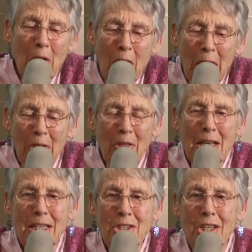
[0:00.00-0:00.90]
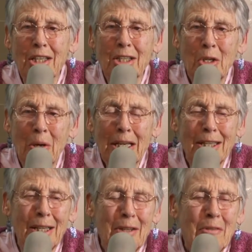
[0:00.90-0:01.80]
lot of things, and you know, I
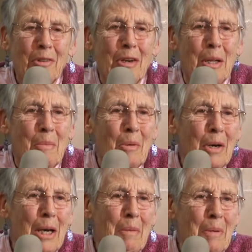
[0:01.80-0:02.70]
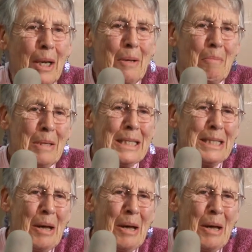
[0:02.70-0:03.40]
didn't live here anymore, and I probably missed